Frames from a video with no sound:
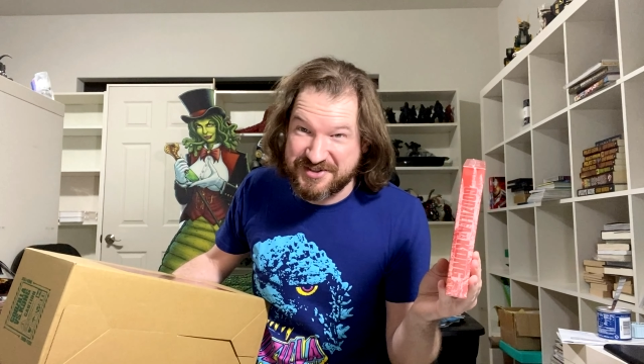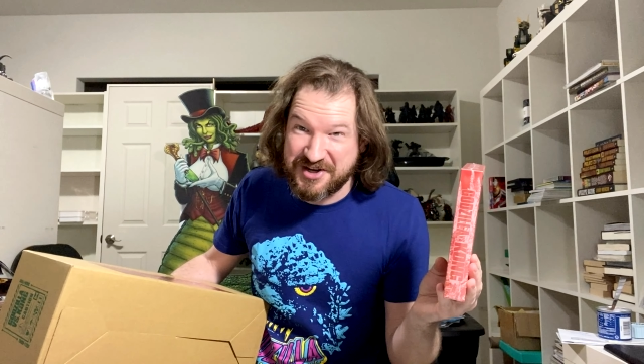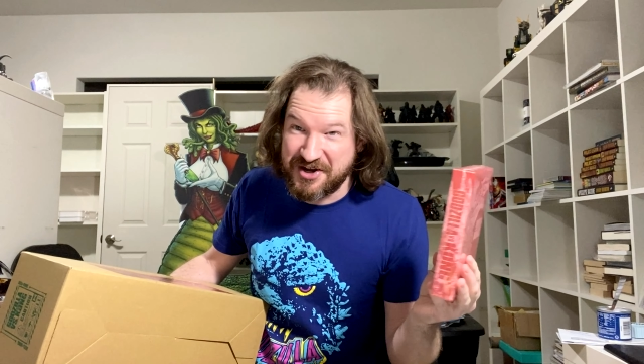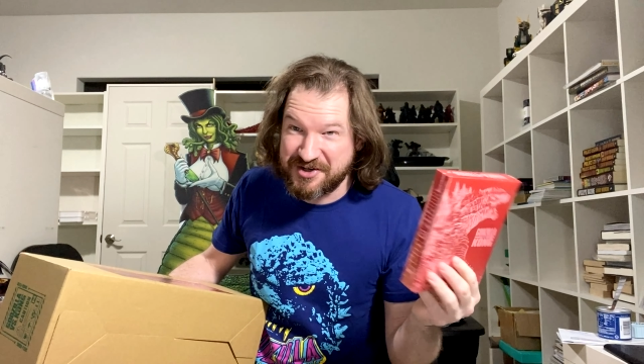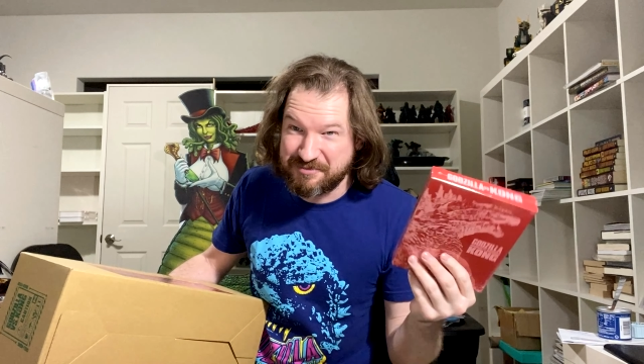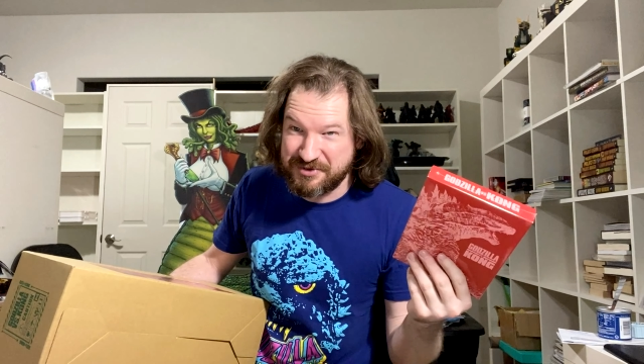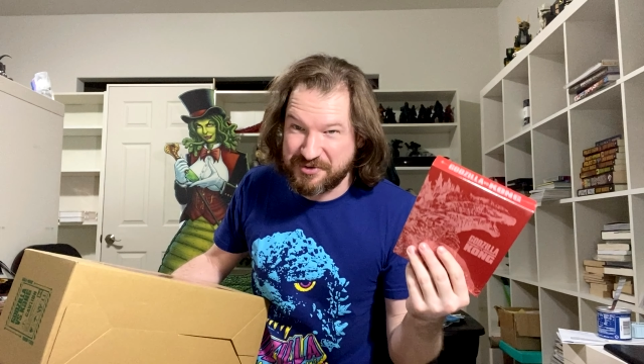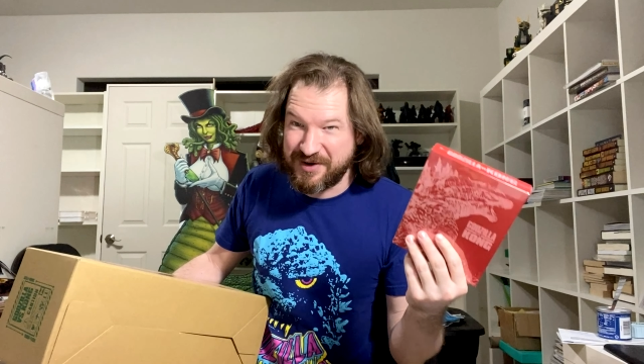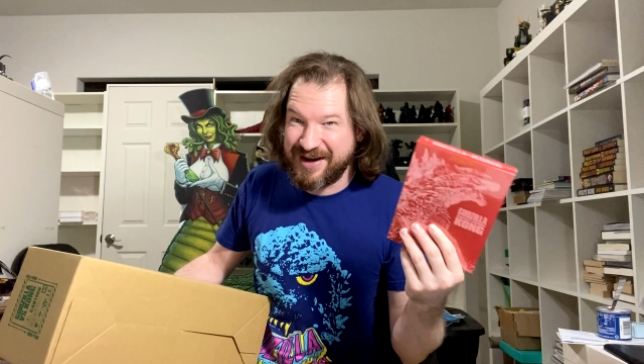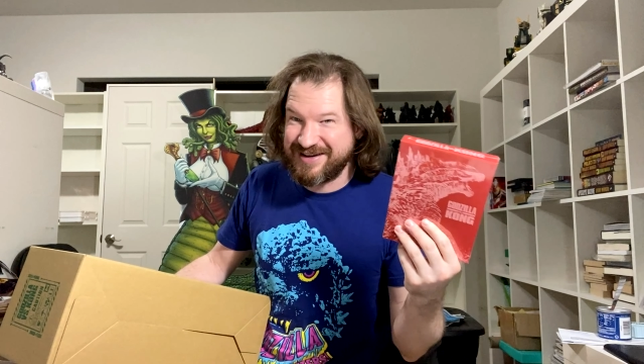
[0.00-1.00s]
Kong
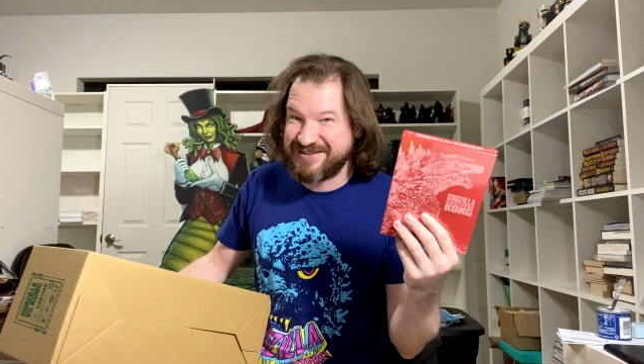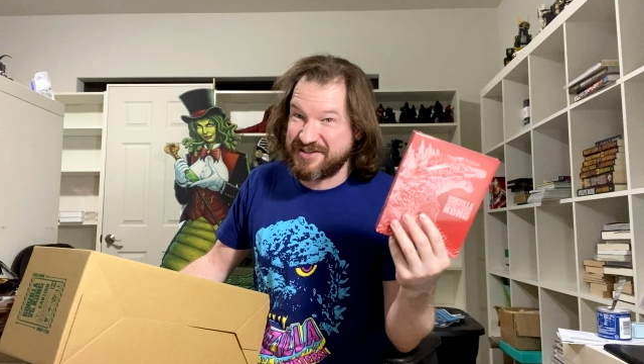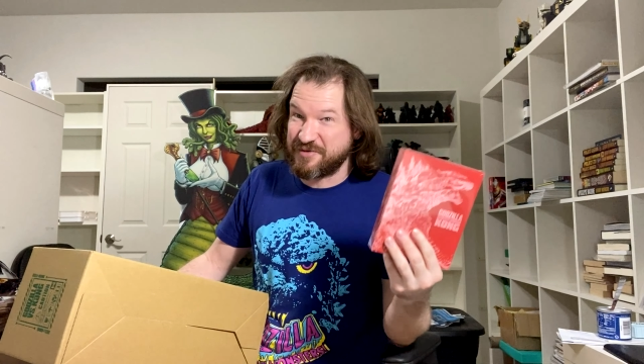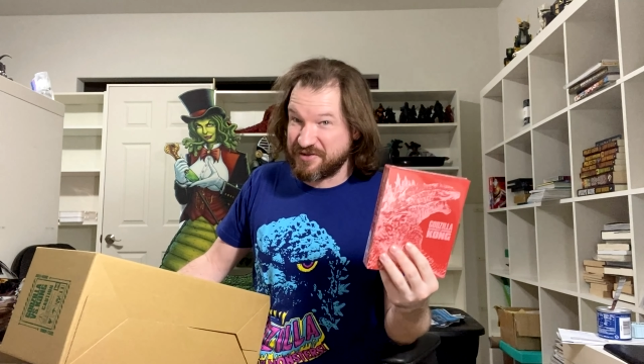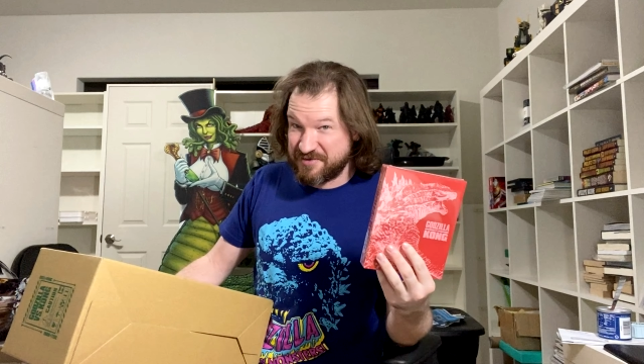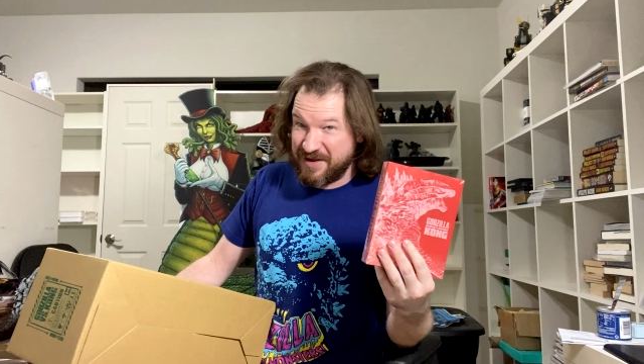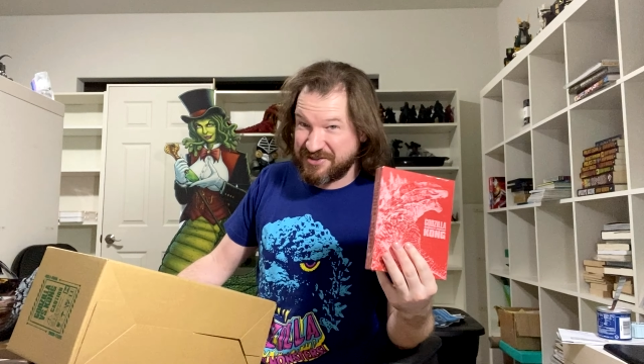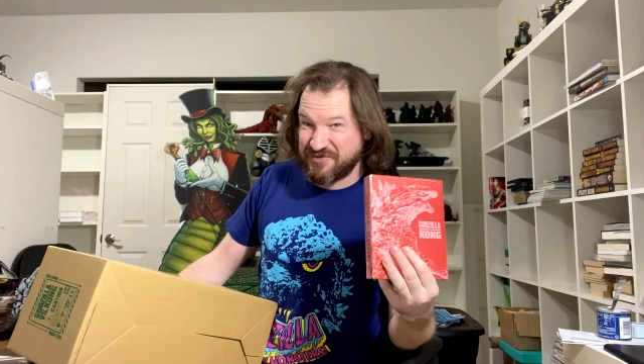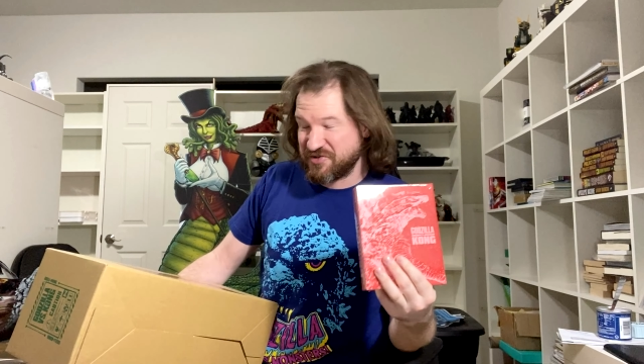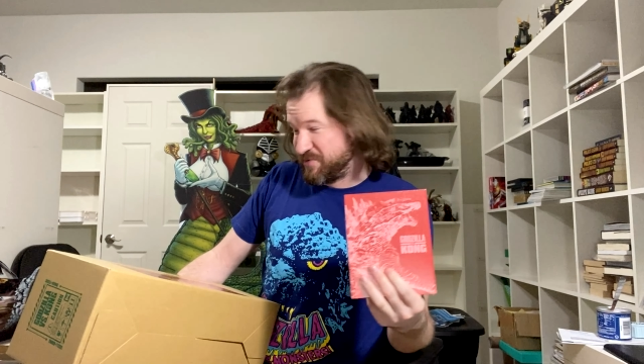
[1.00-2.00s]
Blu-rays as well as the
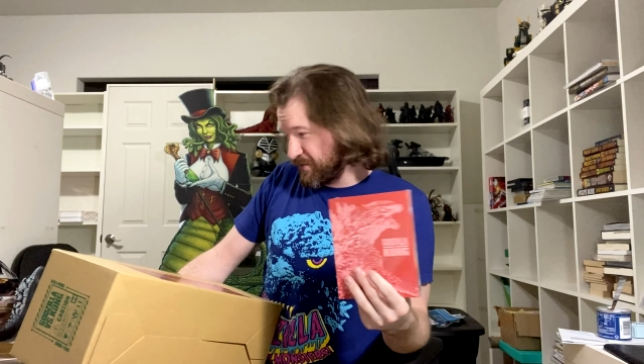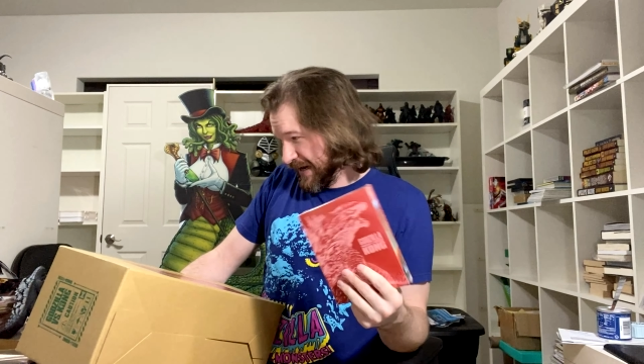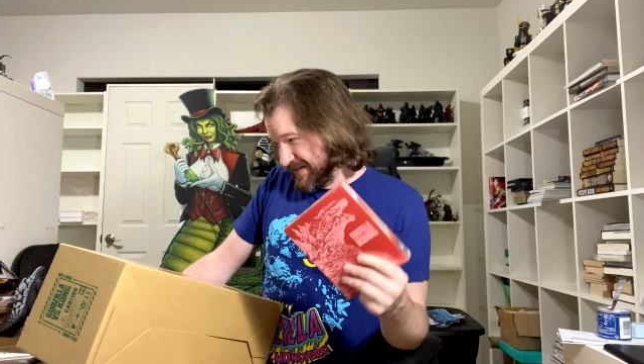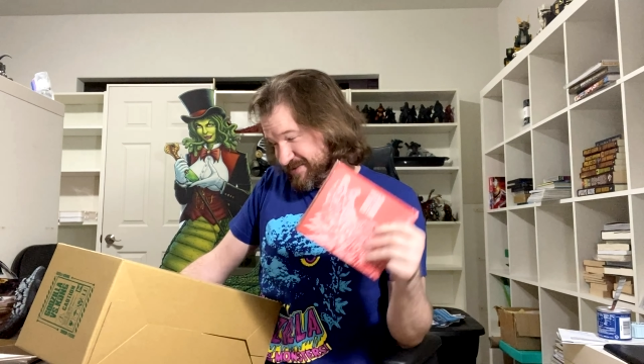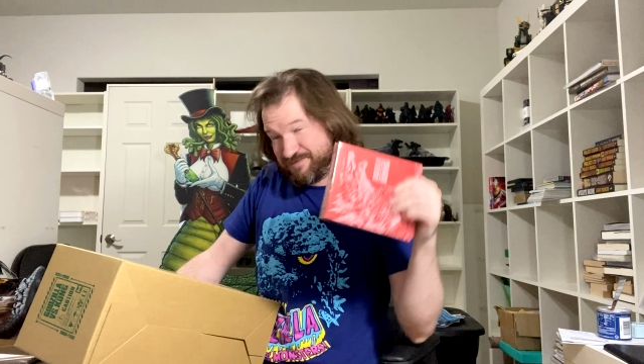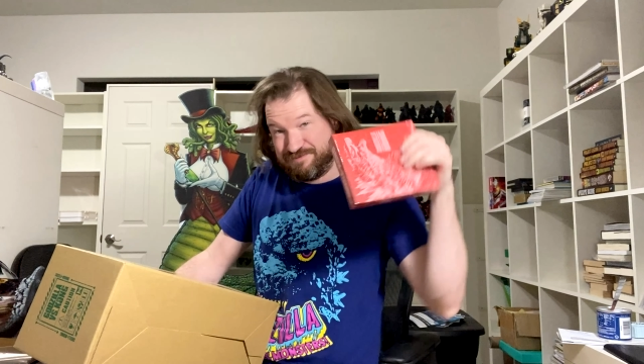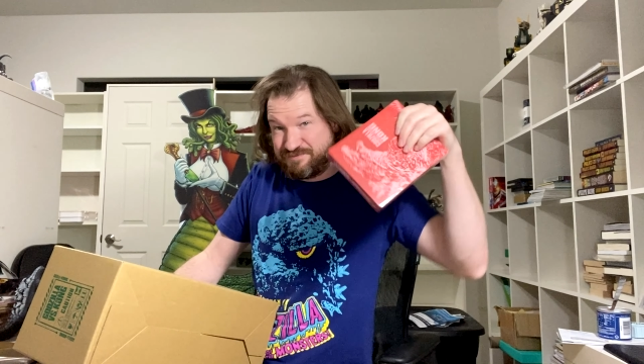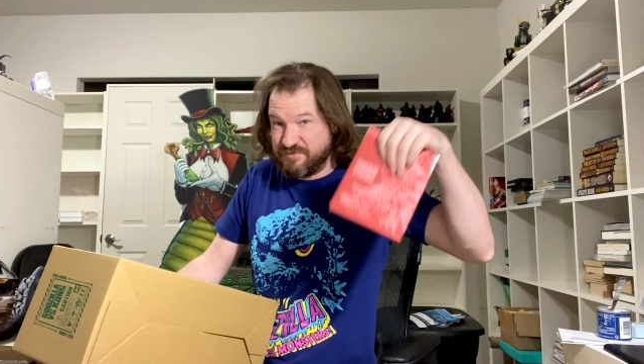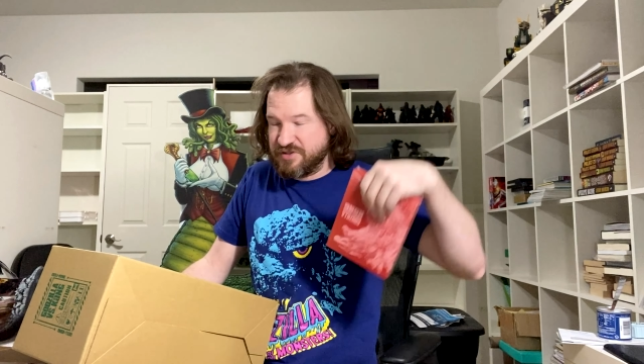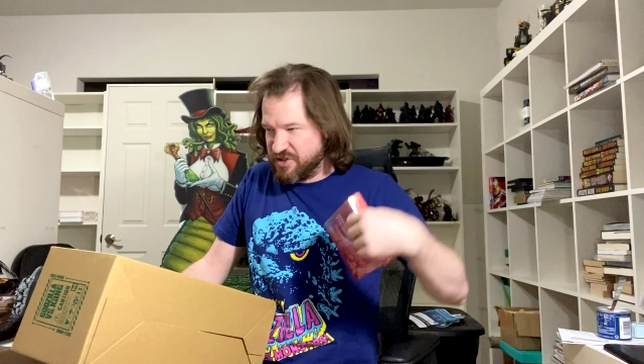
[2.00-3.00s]
MonsterVerse Blu-rays,
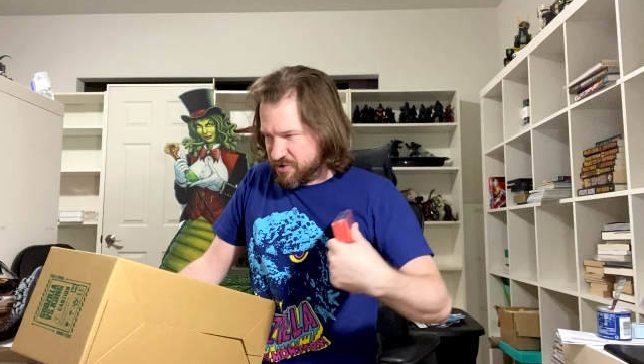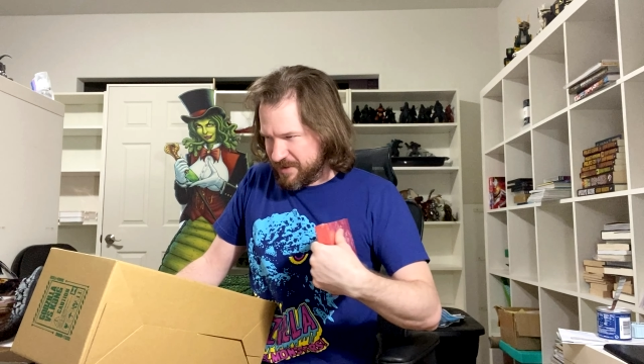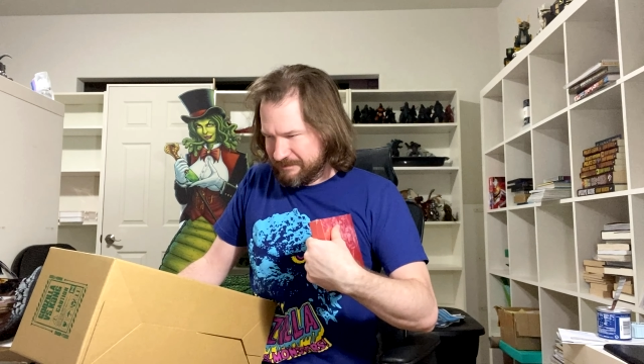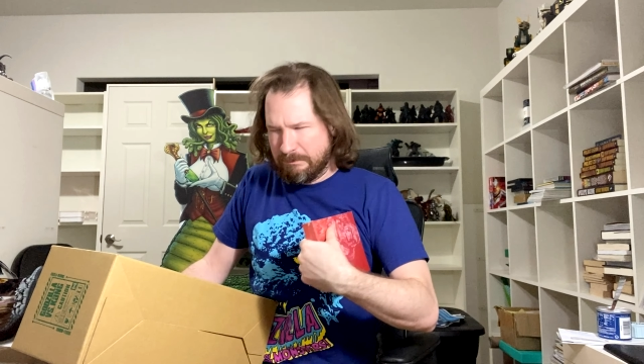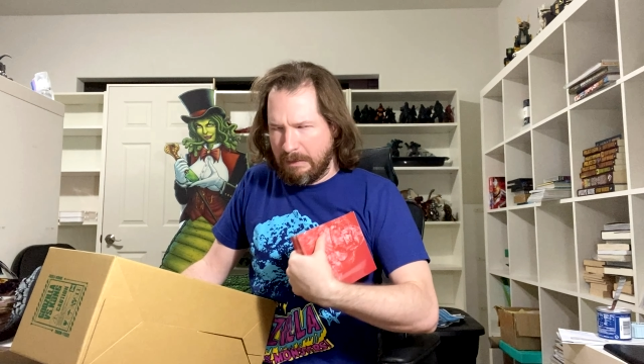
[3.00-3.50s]
excuse me,